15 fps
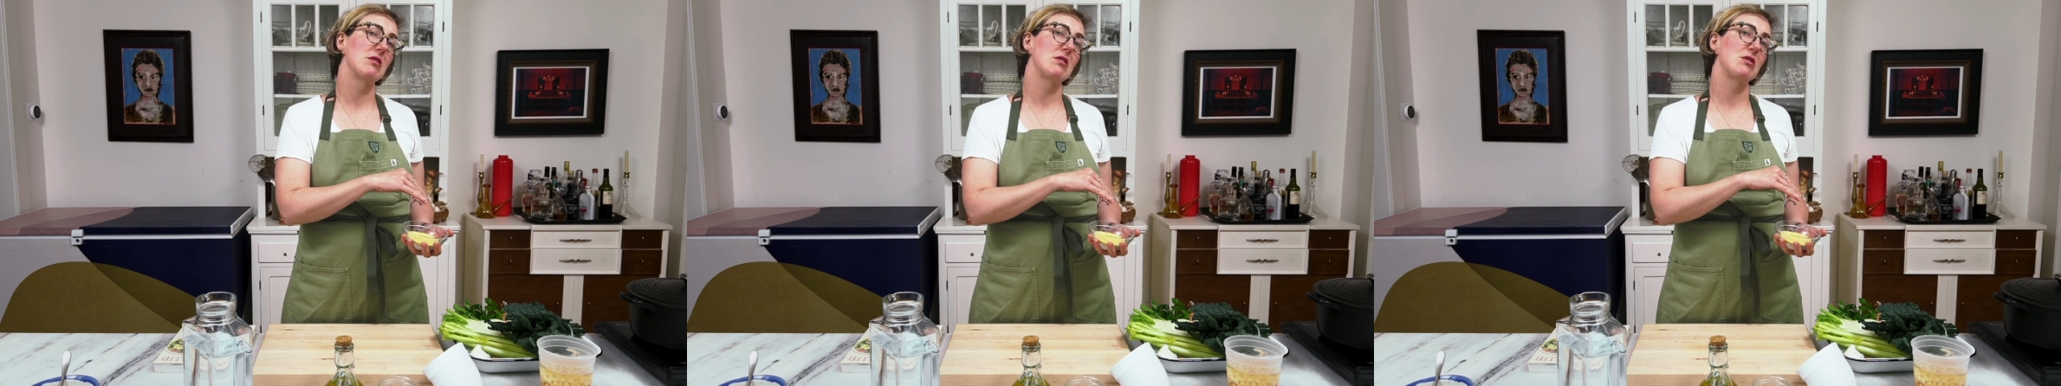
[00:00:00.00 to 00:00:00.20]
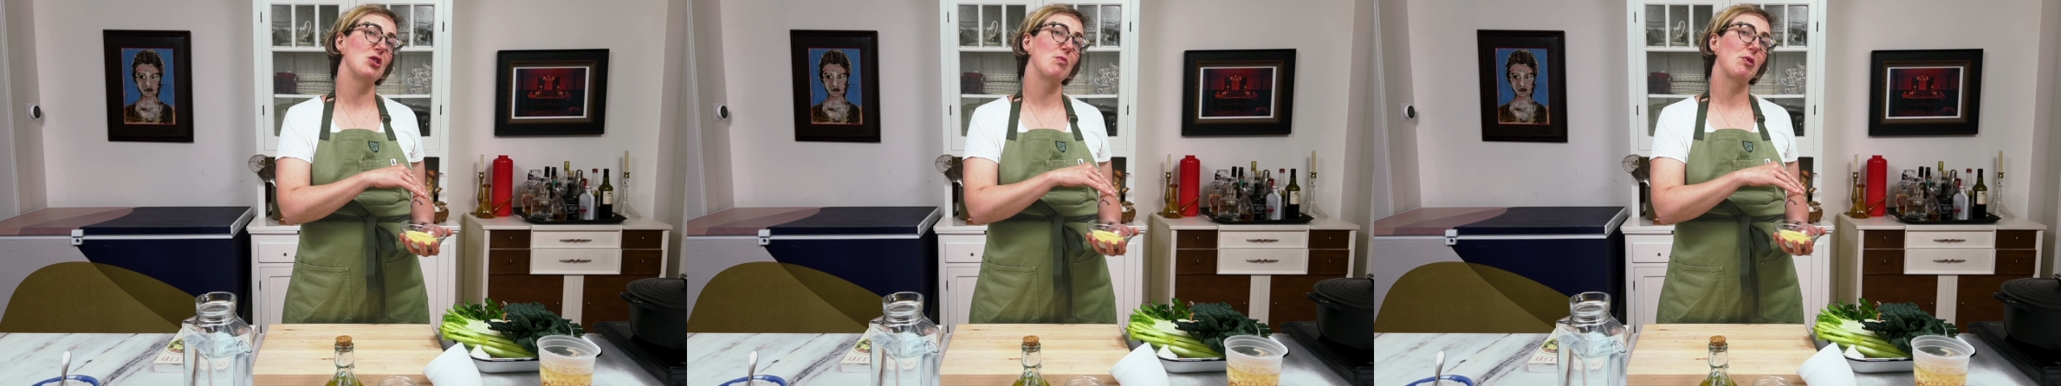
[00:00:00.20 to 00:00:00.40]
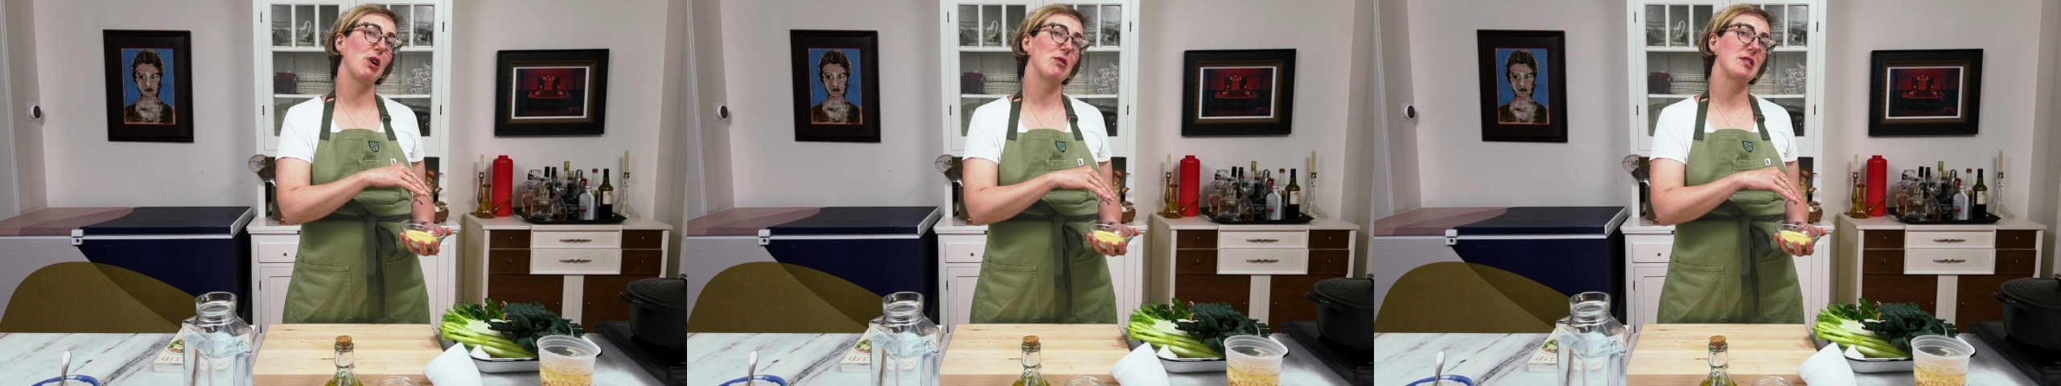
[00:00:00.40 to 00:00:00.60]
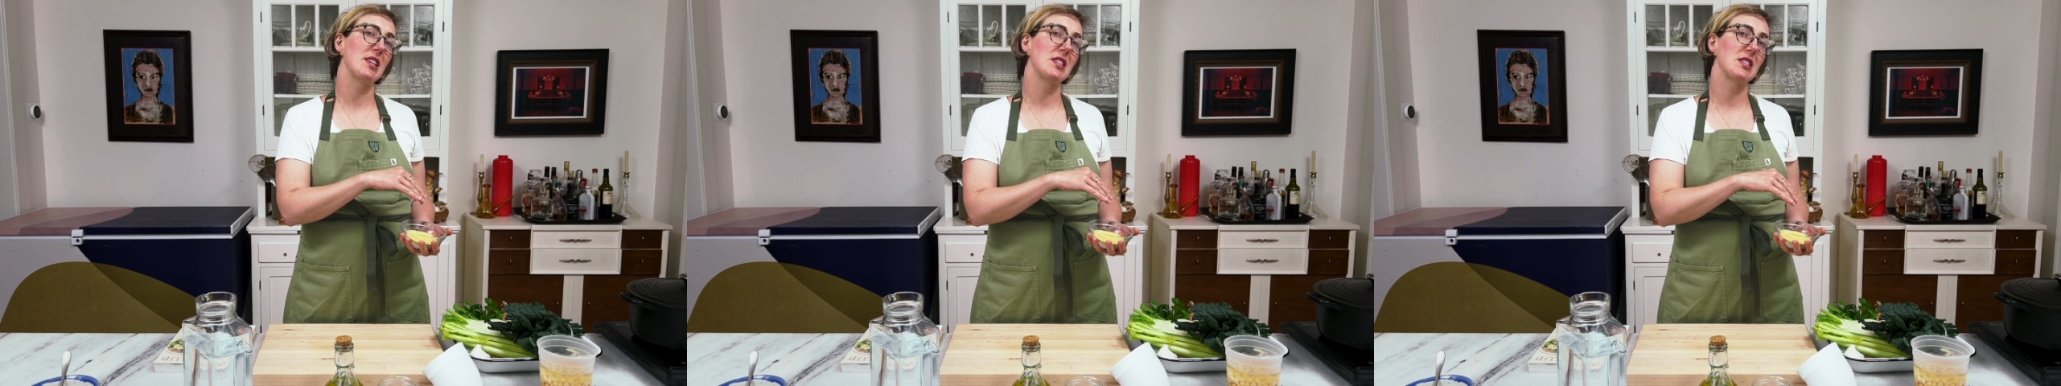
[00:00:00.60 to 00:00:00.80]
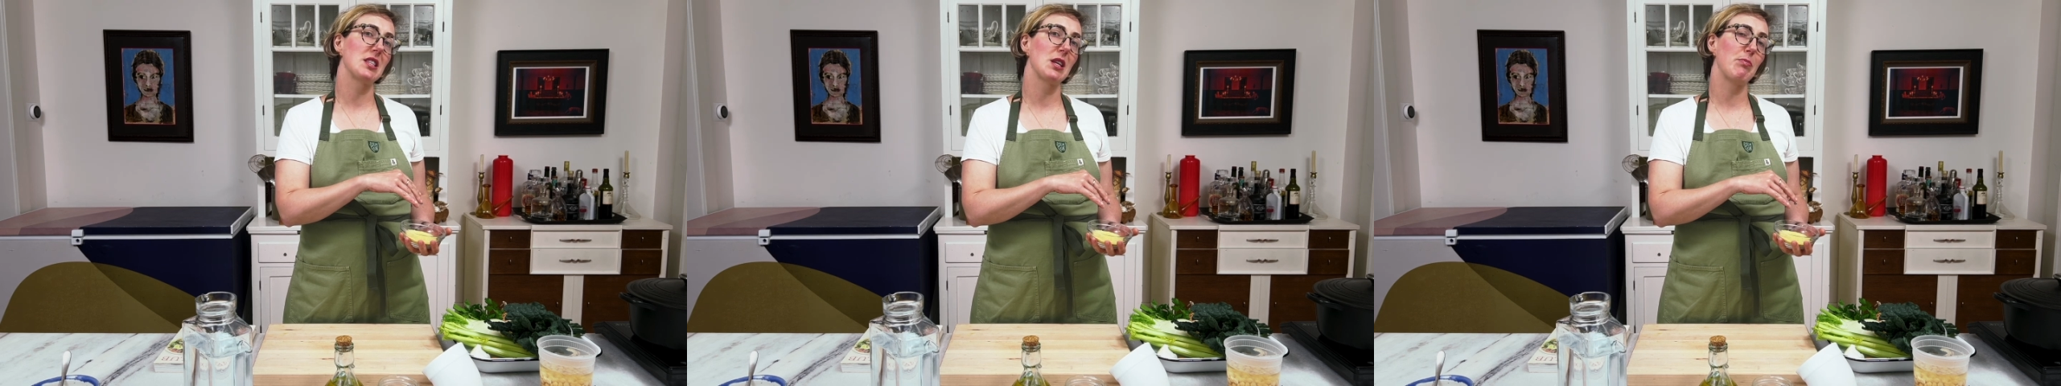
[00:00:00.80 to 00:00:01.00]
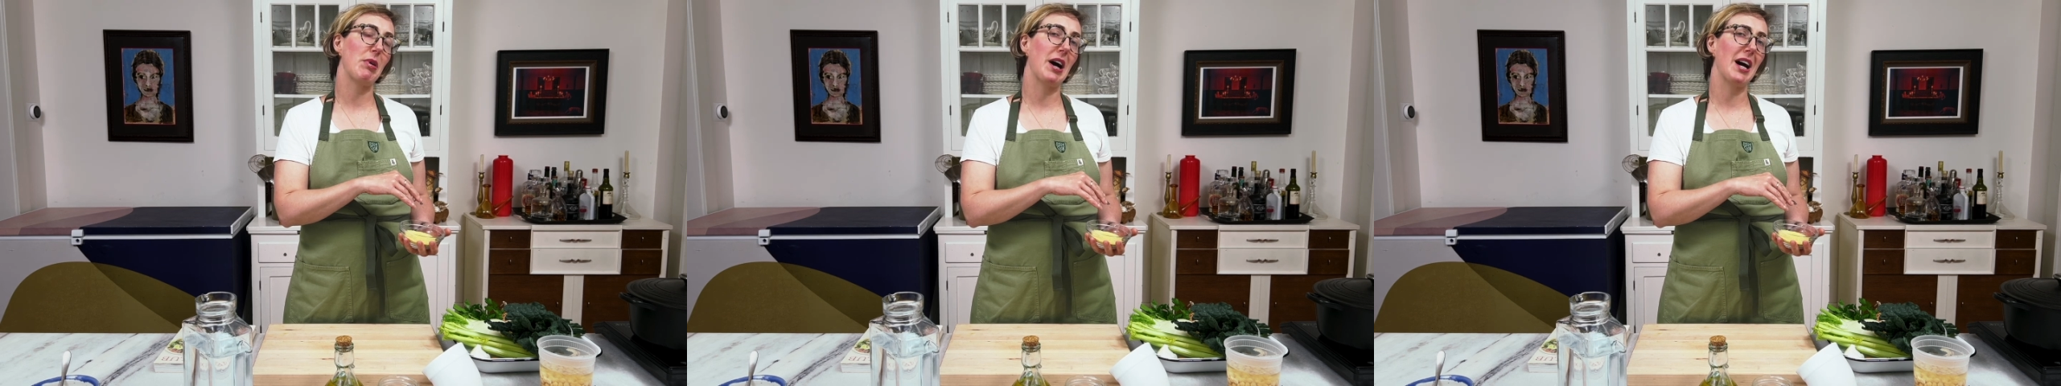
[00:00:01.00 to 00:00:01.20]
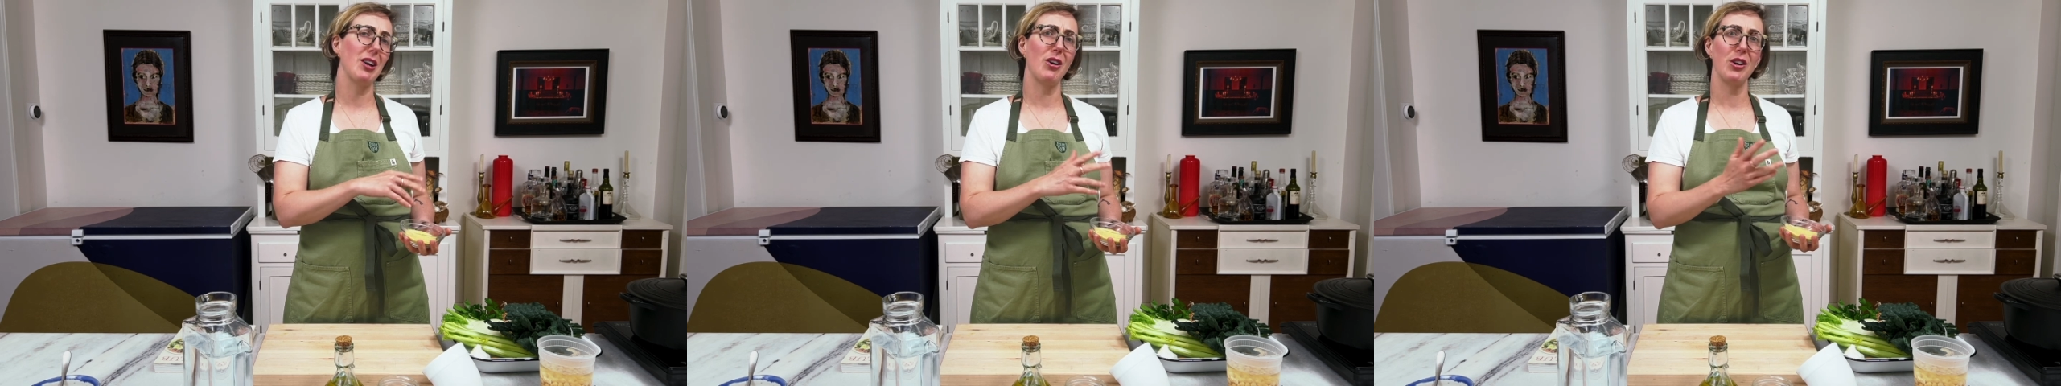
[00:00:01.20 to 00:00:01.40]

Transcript: soup goes into the pot,